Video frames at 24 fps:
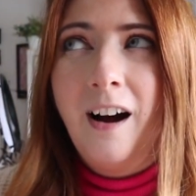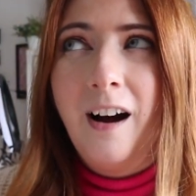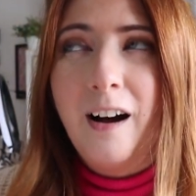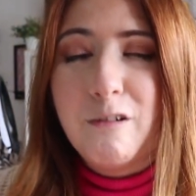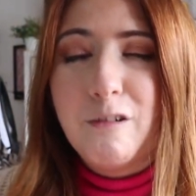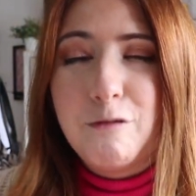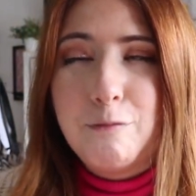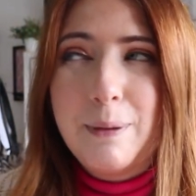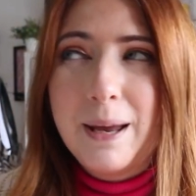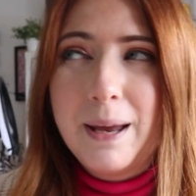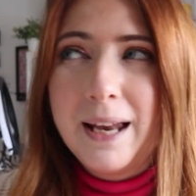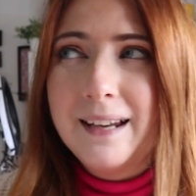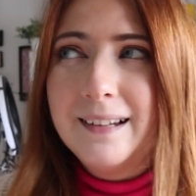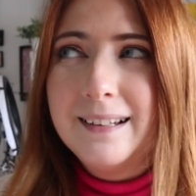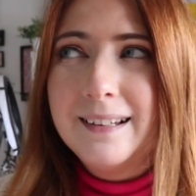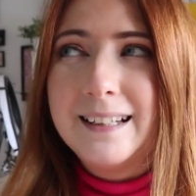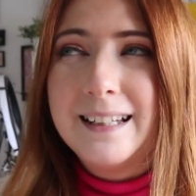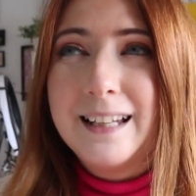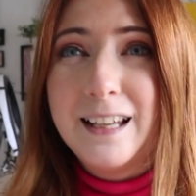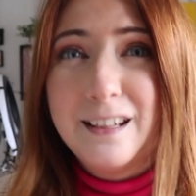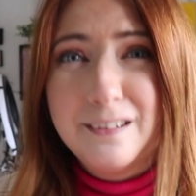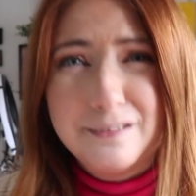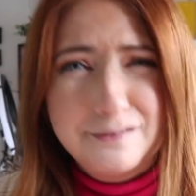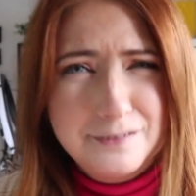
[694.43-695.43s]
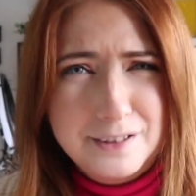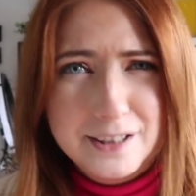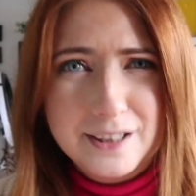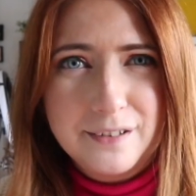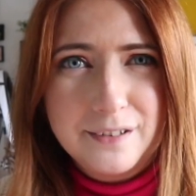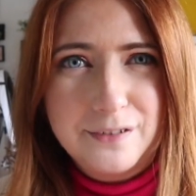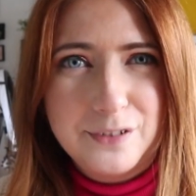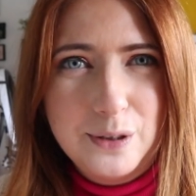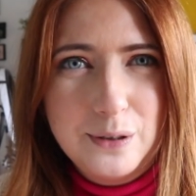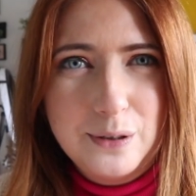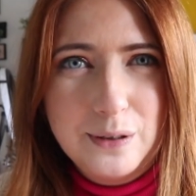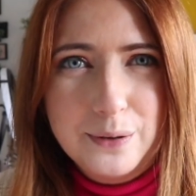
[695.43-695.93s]
I've been gifted
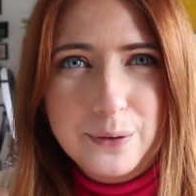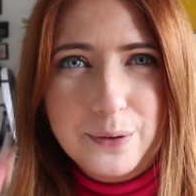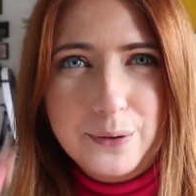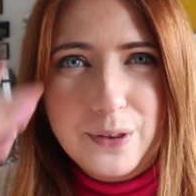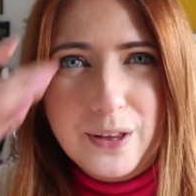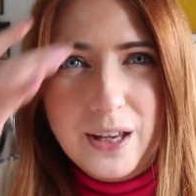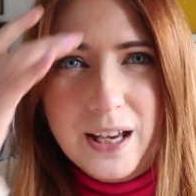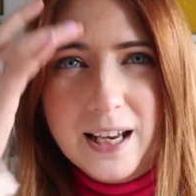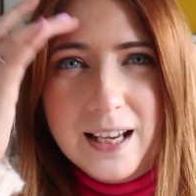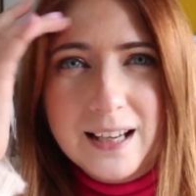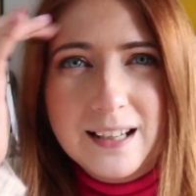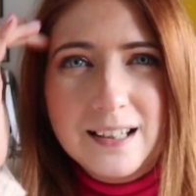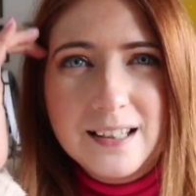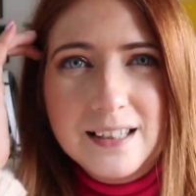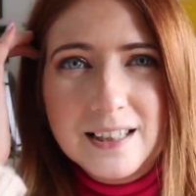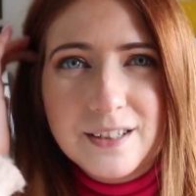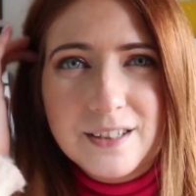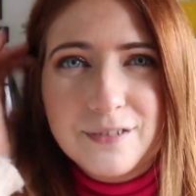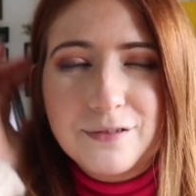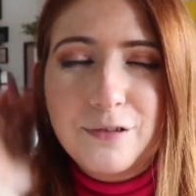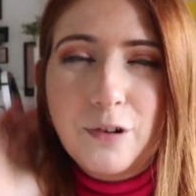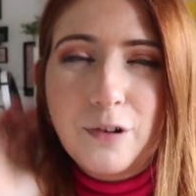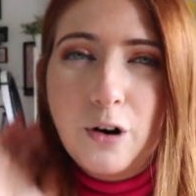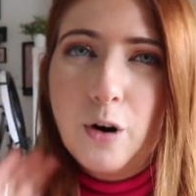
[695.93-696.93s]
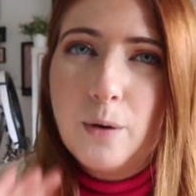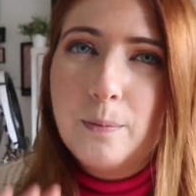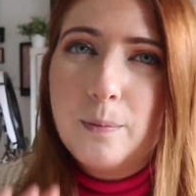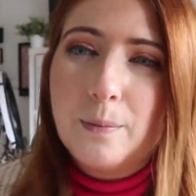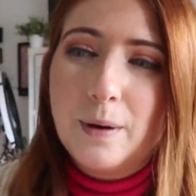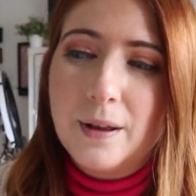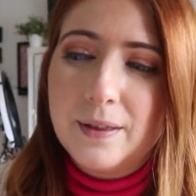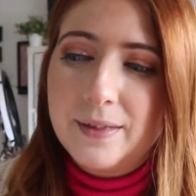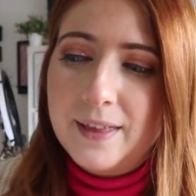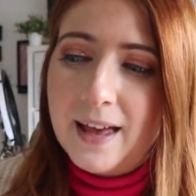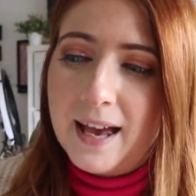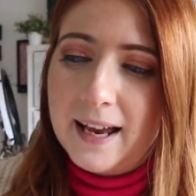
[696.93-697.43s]
a few little things
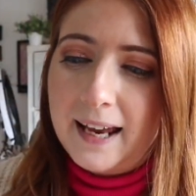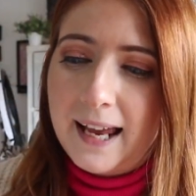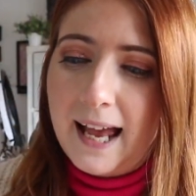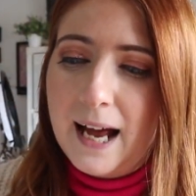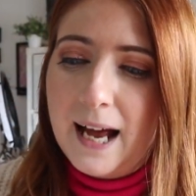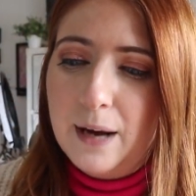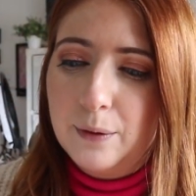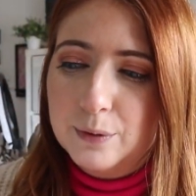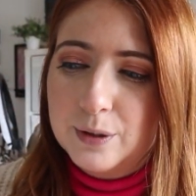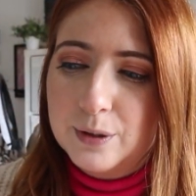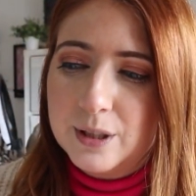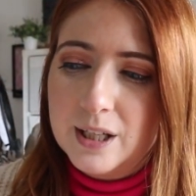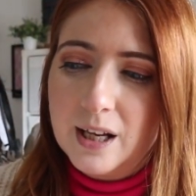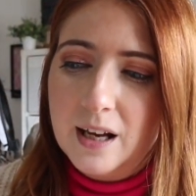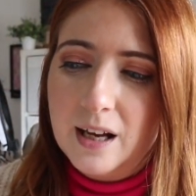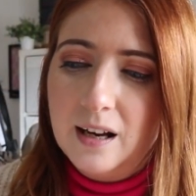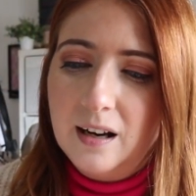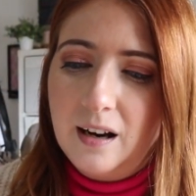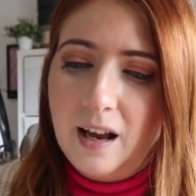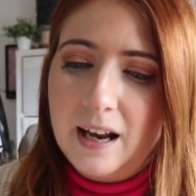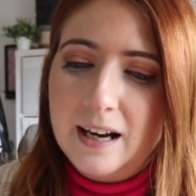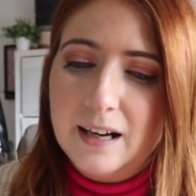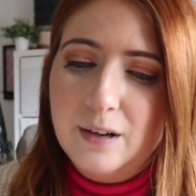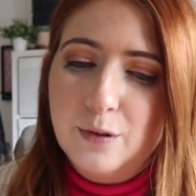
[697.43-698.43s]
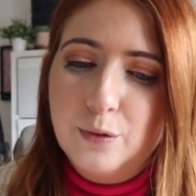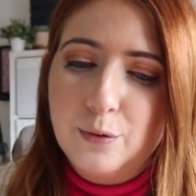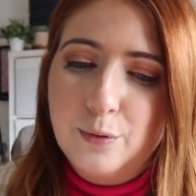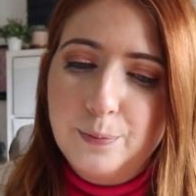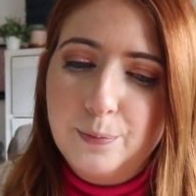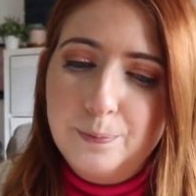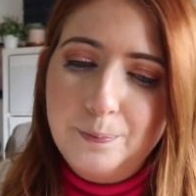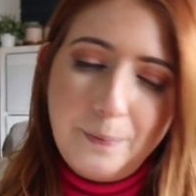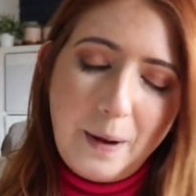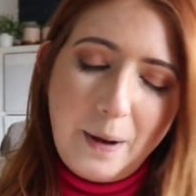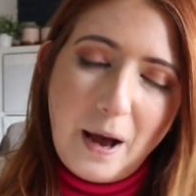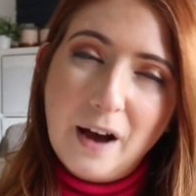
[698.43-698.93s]
from their counter, like little
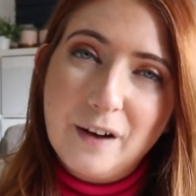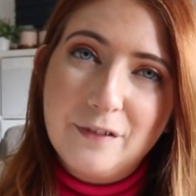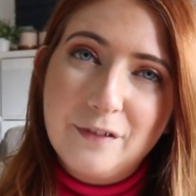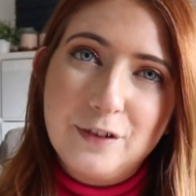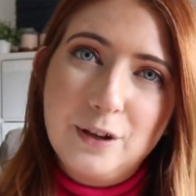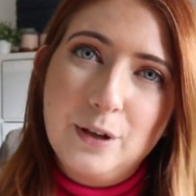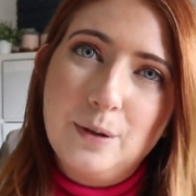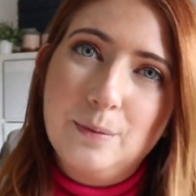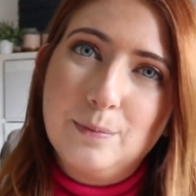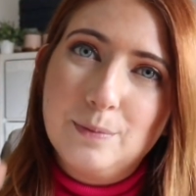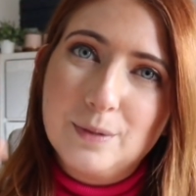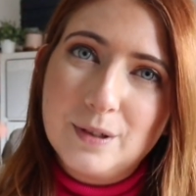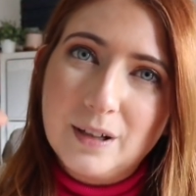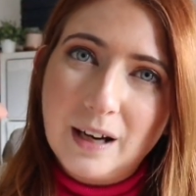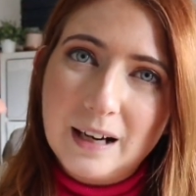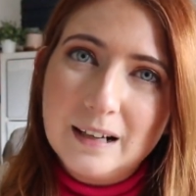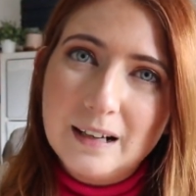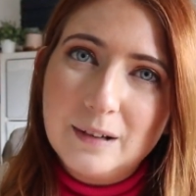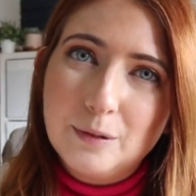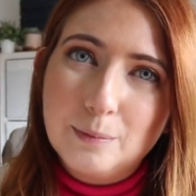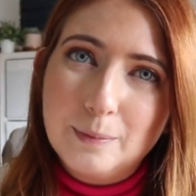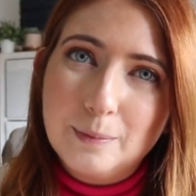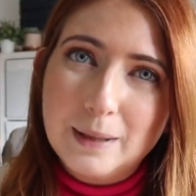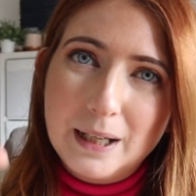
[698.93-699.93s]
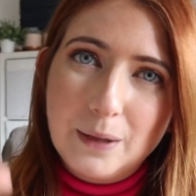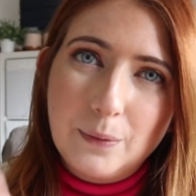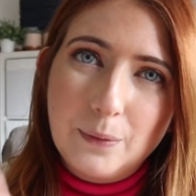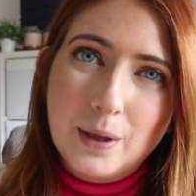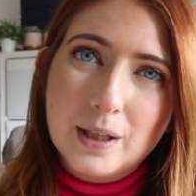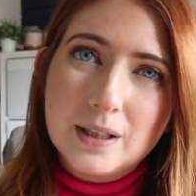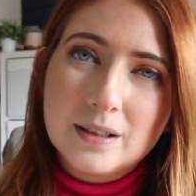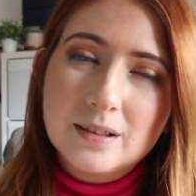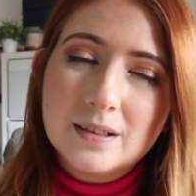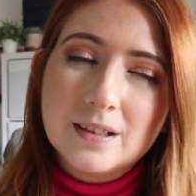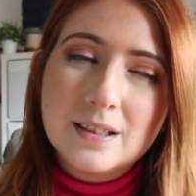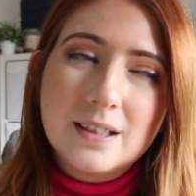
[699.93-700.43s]
perfumes, like little mini
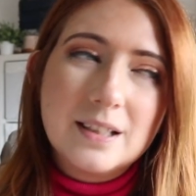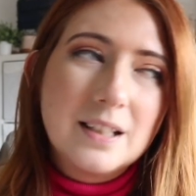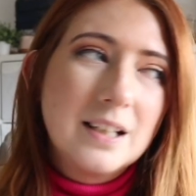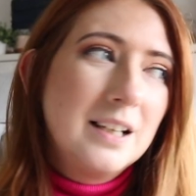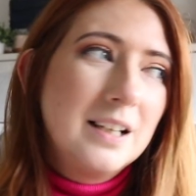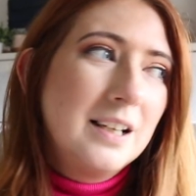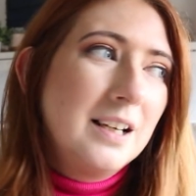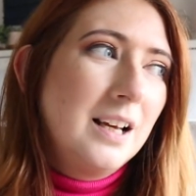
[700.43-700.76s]
ones,